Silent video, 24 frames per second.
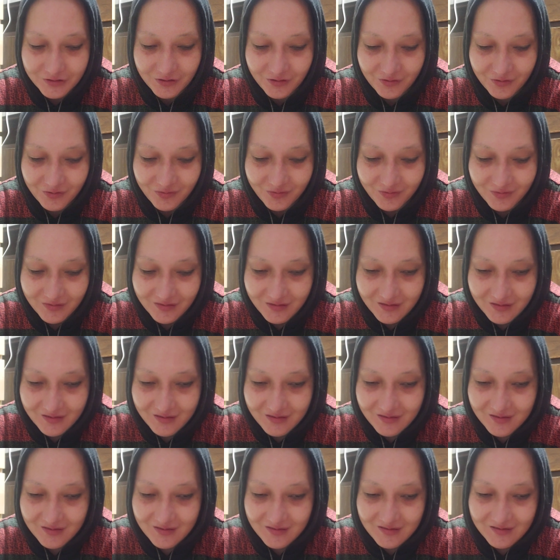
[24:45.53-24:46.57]
So,
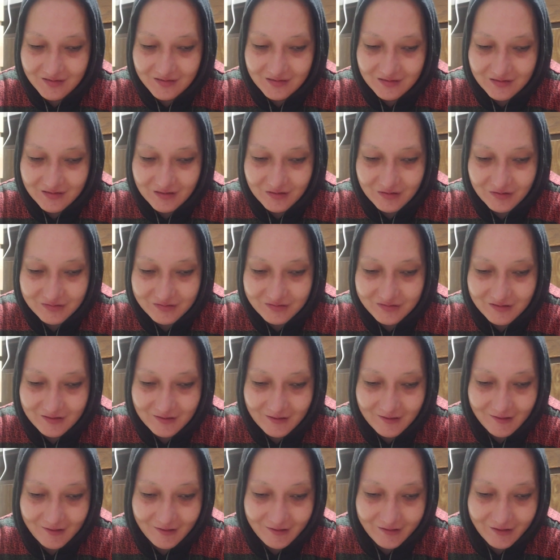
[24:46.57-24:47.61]
it,
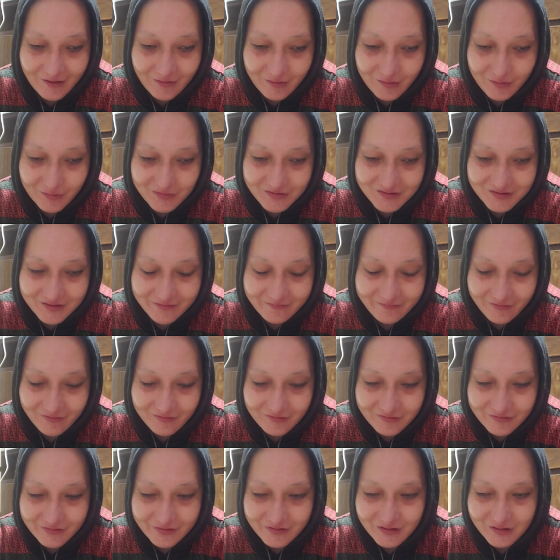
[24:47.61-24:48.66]
yeah, that would have been
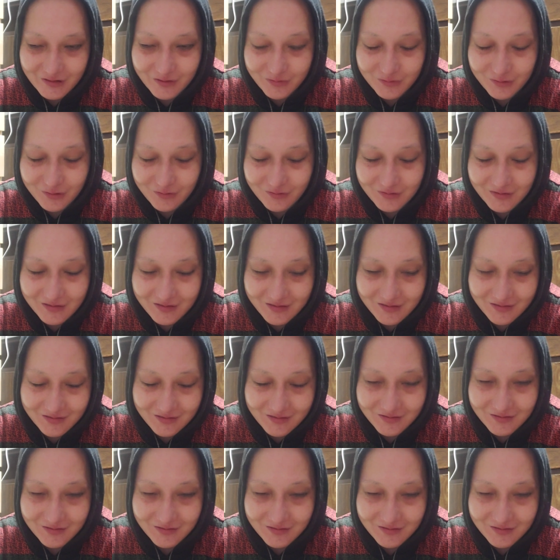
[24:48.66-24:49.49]
difficult to keep doing,